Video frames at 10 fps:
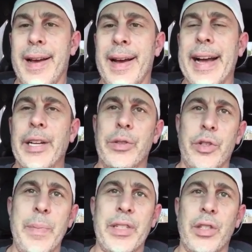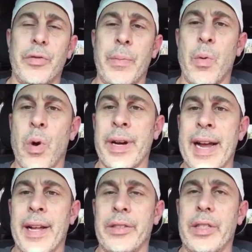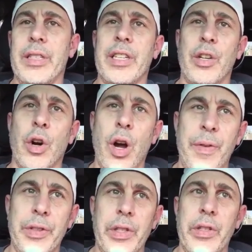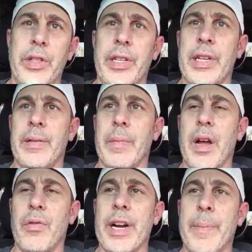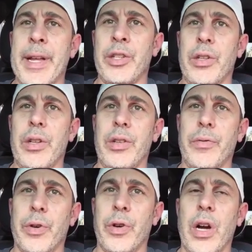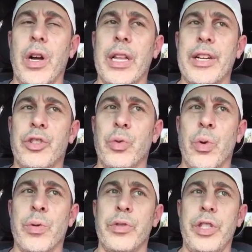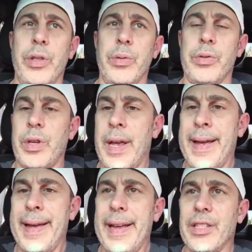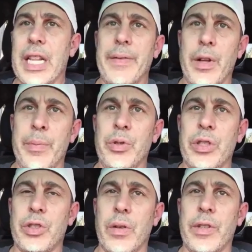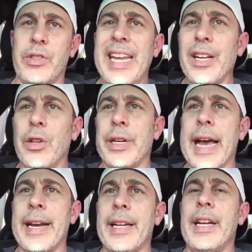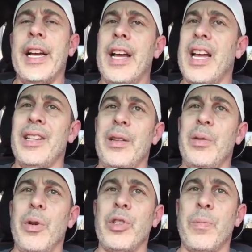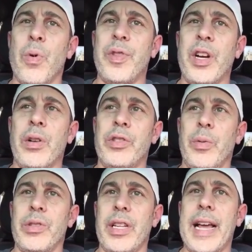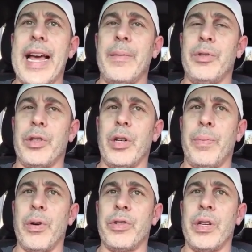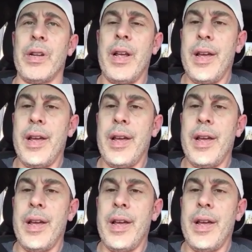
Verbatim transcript: Uh, I use his mixes for my workouts and inside our offices, and I recommend for a lot of school owners to use is Level Up Music Service. Take a look at it. And the most important thing also is that Adam's a good person